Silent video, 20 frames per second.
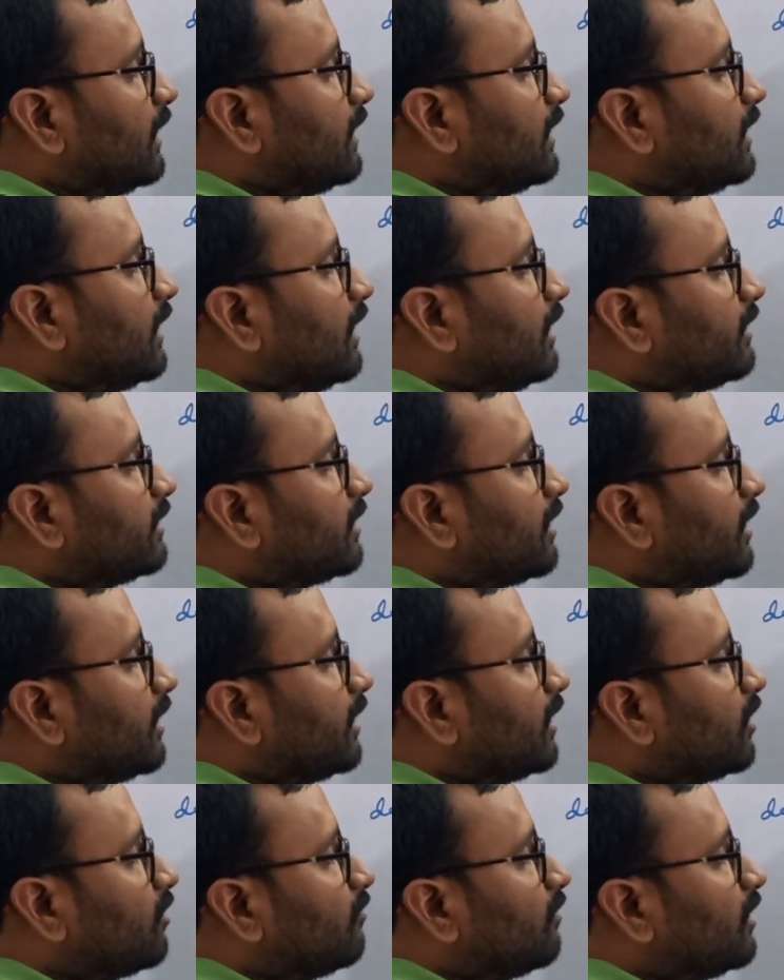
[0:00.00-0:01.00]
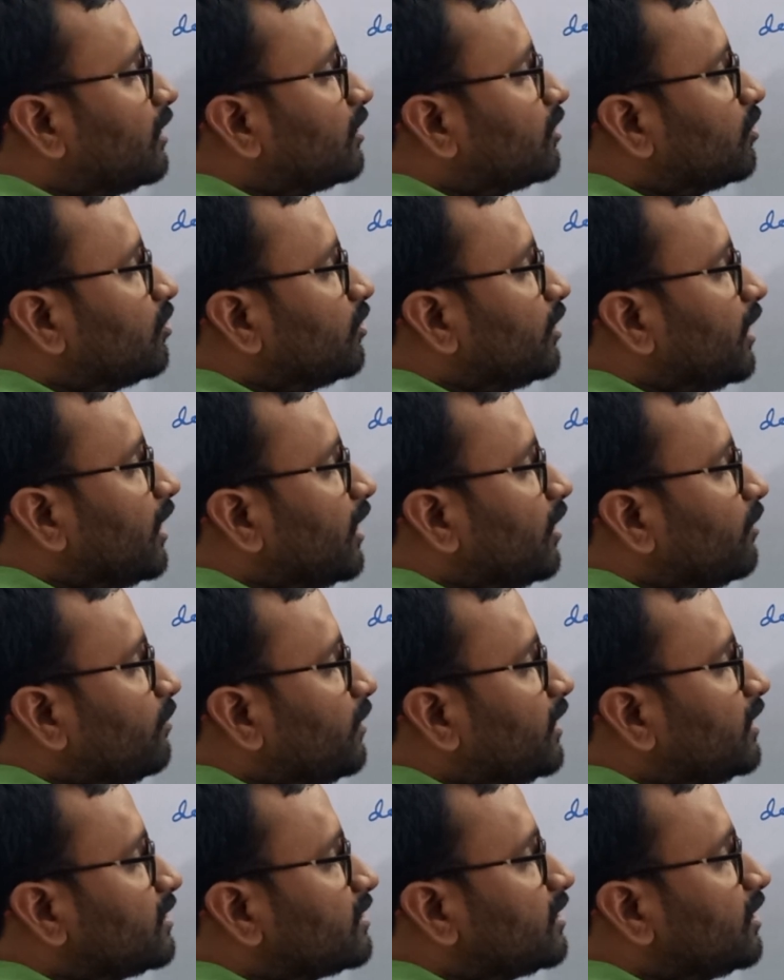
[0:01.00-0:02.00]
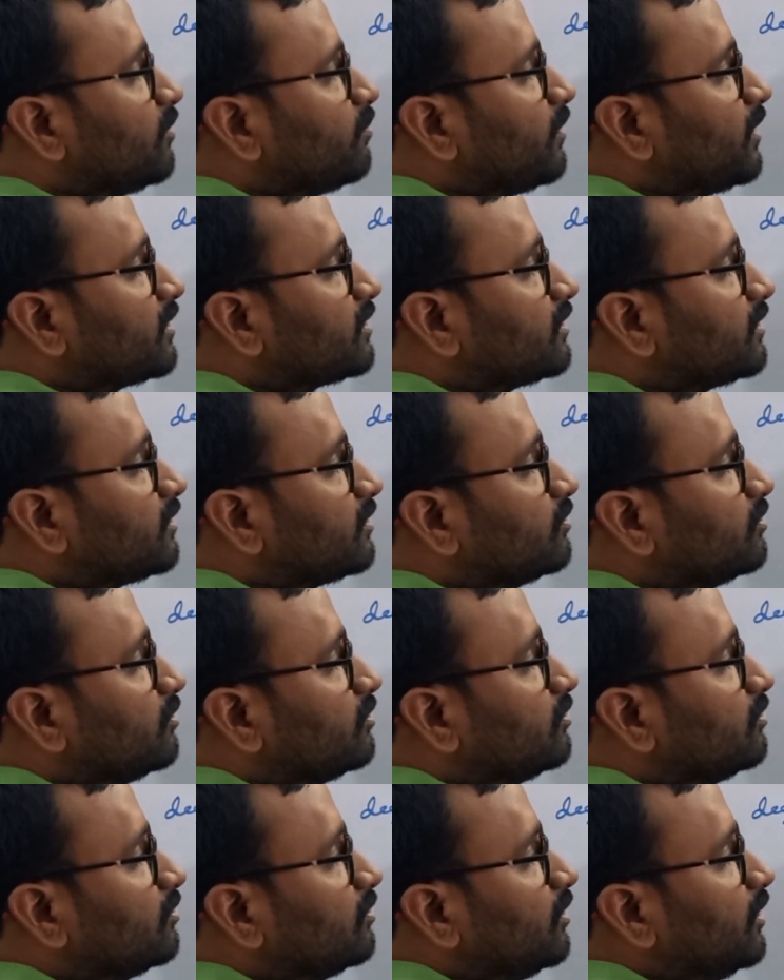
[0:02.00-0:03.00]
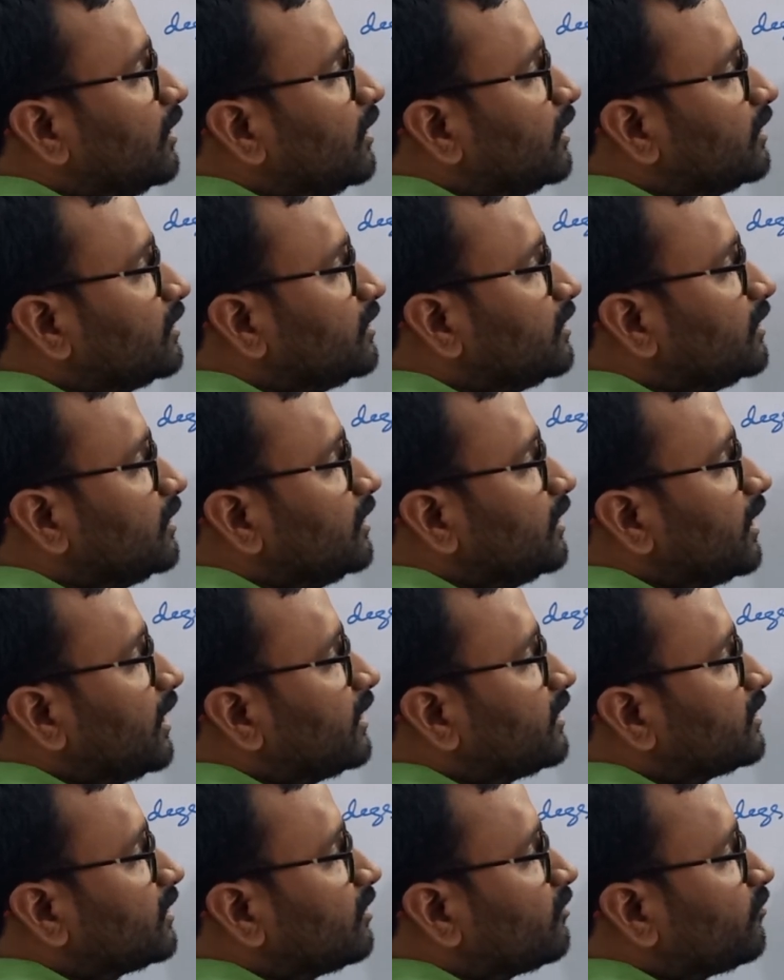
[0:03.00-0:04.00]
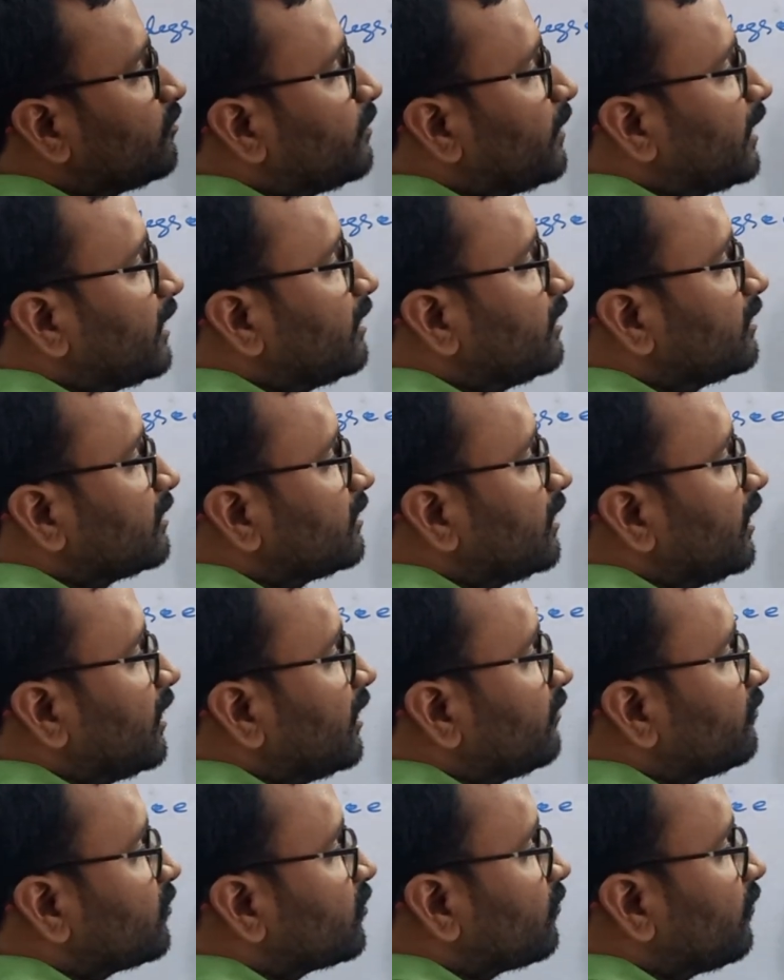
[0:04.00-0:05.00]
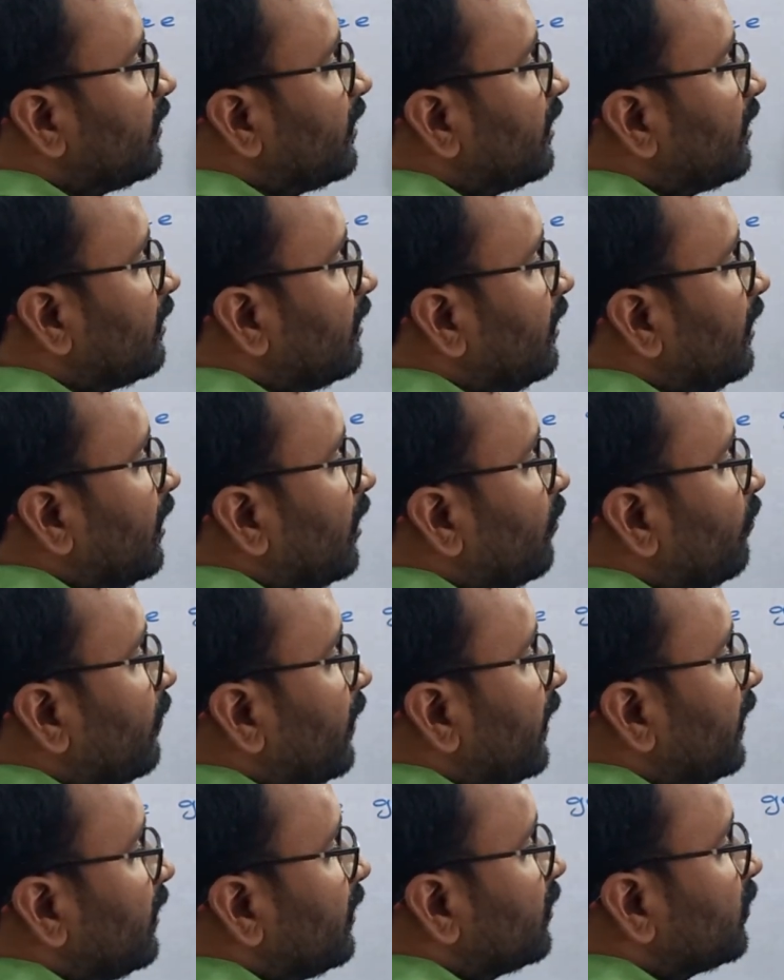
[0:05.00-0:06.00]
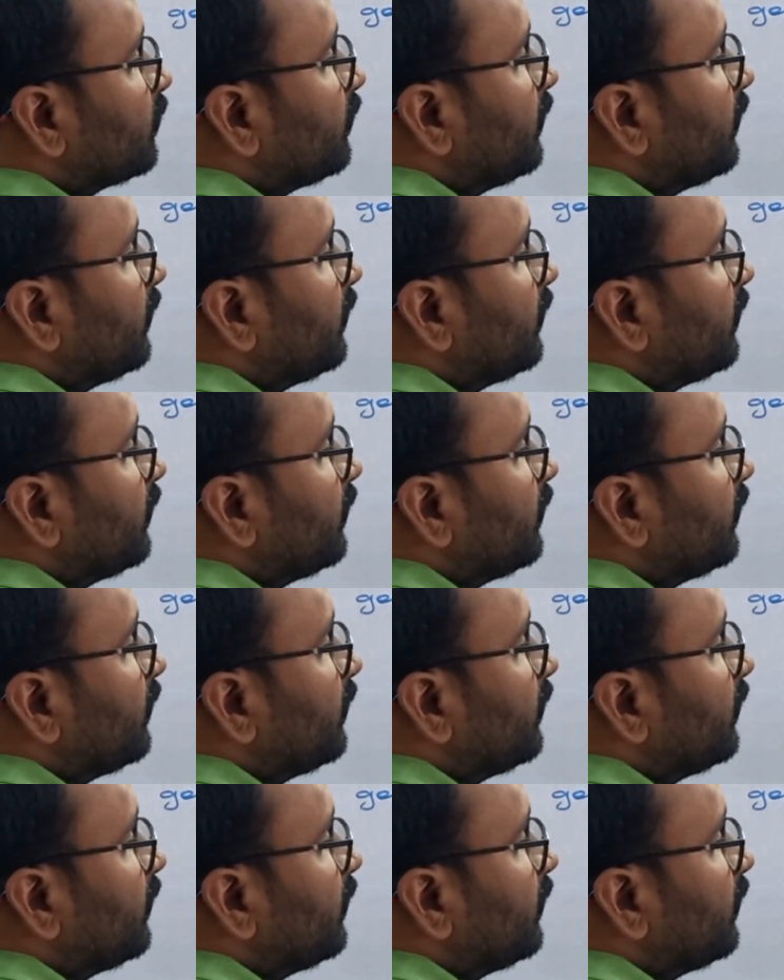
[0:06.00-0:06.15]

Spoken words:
delta equal to ABC plus 2GHF minus AF square minus